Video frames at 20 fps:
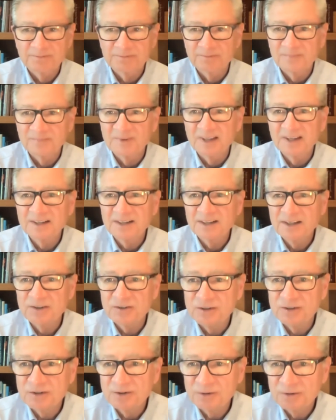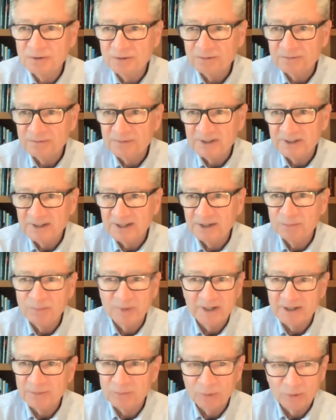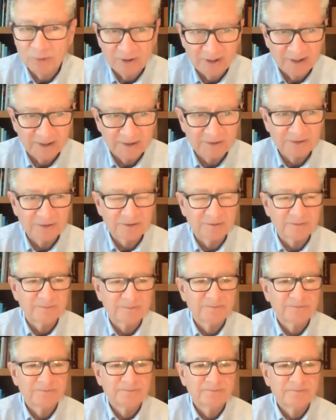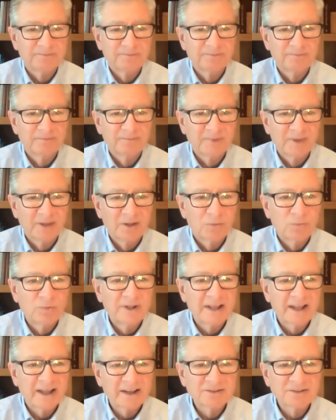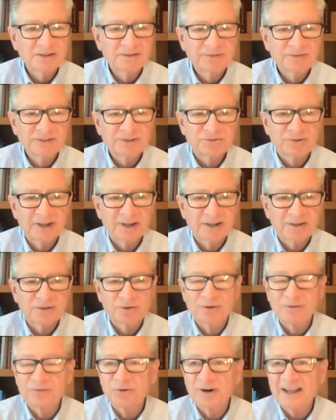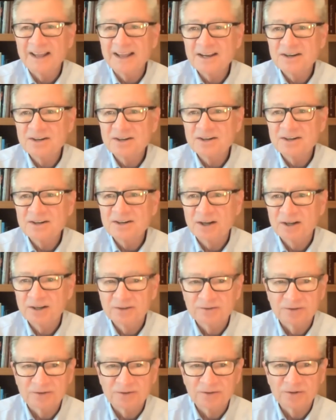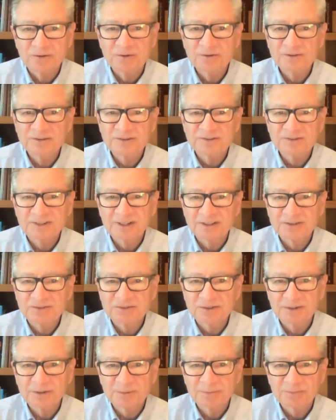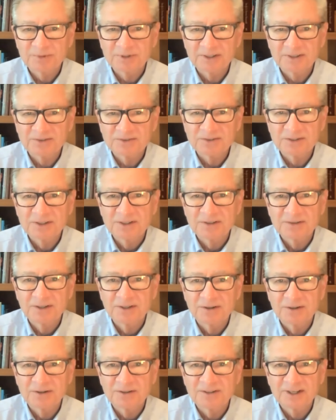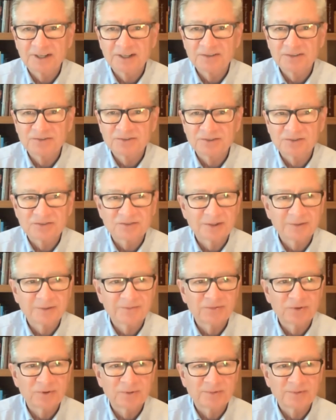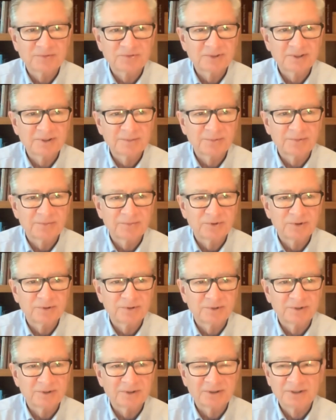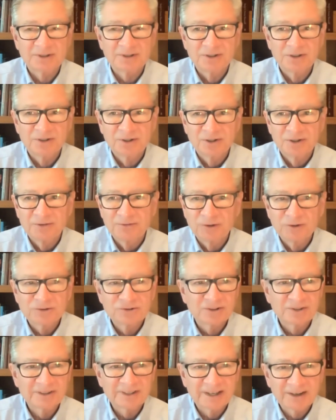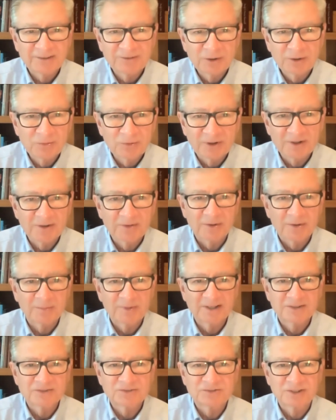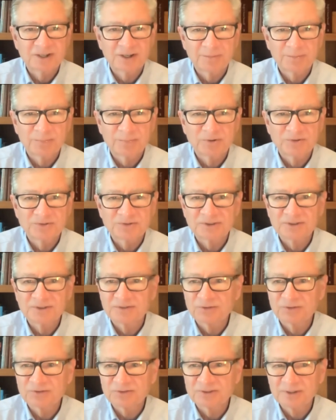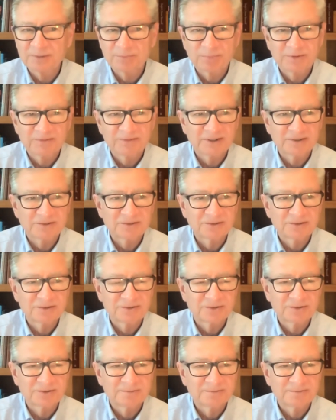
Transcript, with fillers: They need you and many more like you. We actively track over 800 early stage companies that are engaged in some form of sleep improvement. Virtually every one of them has job postings for sleep professionals.